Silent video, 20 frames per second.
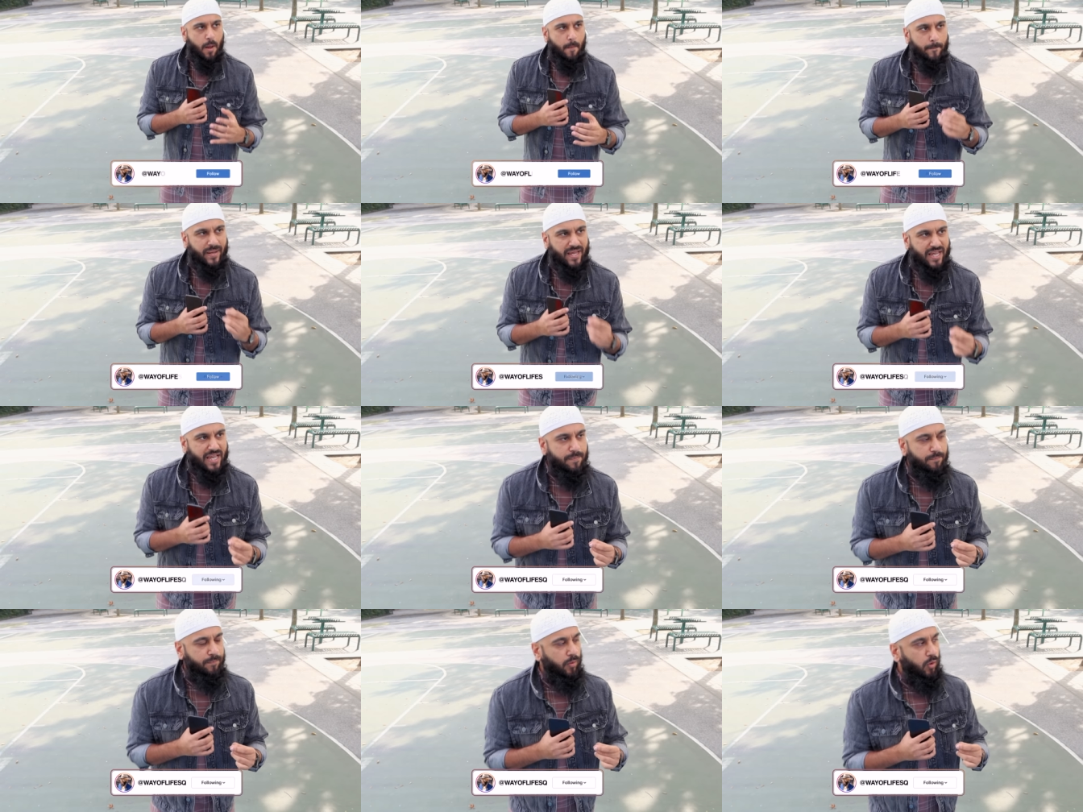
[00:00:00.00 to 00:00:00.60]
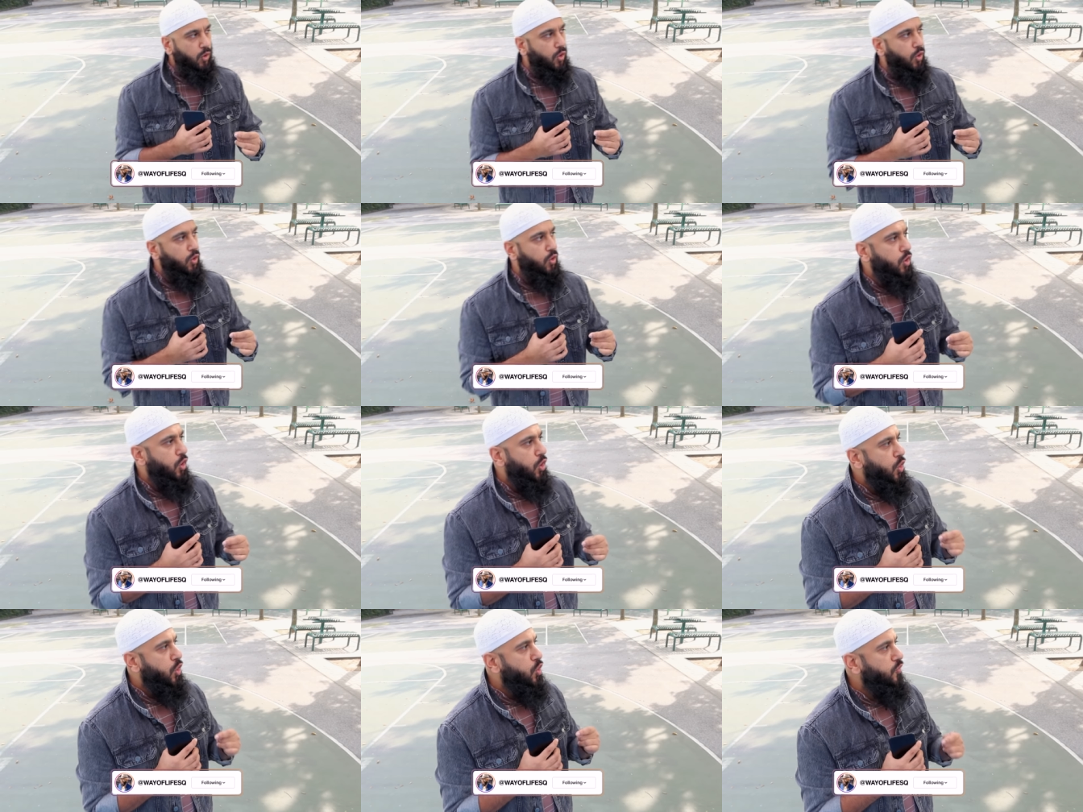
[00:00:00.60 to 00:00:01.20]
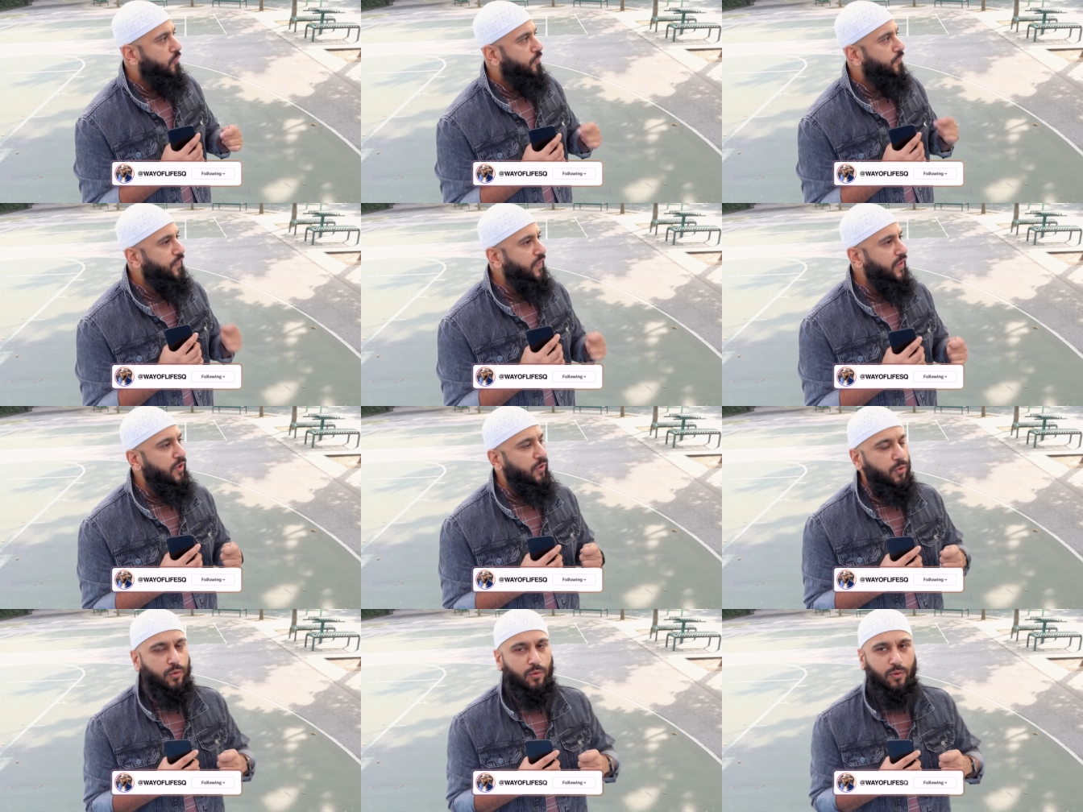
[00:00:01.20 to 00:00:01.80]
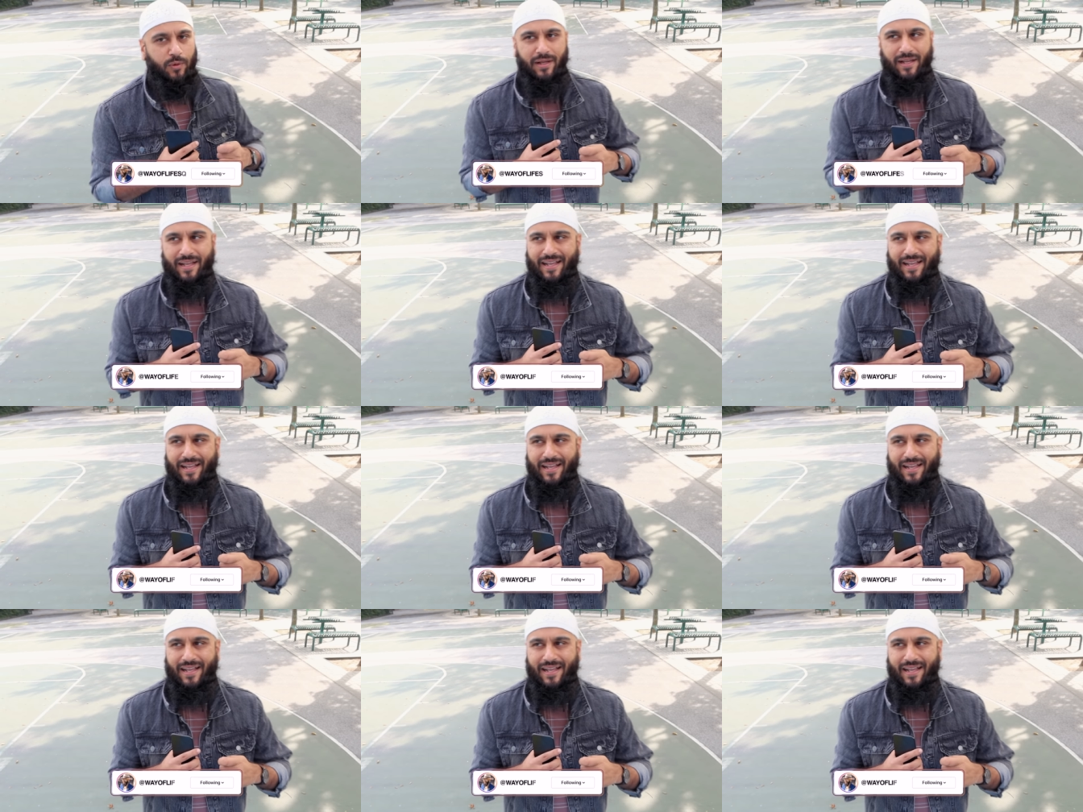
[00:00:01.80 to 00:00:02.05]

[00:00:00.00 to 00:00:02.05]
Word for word: people who feel